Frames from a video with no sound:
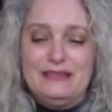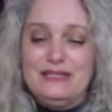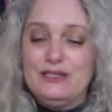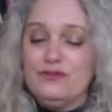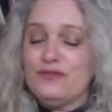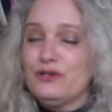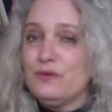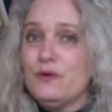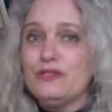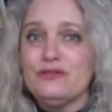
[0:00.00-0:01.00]
Thank you for the
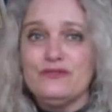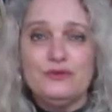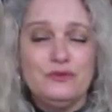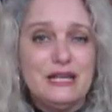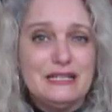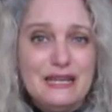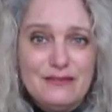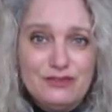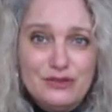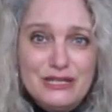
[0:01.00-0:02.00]
ones of you that
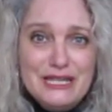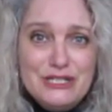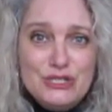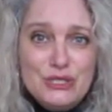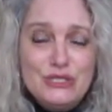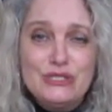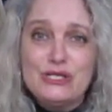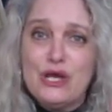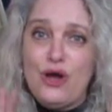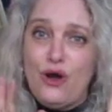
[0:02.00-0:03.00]
gave
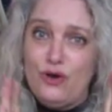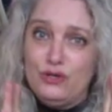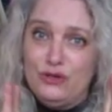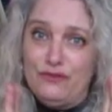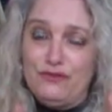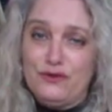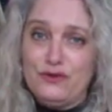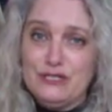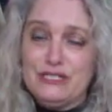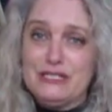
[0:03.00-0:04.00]
donations on the
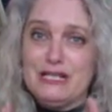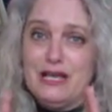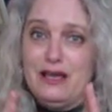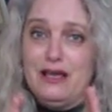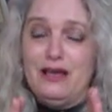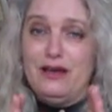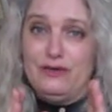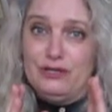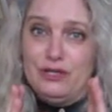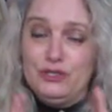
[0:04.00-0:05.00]
first, uh,
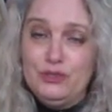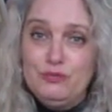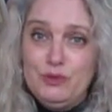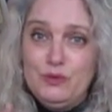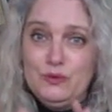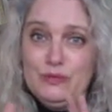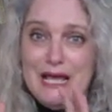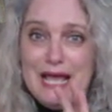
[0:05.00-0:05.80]
on the new moon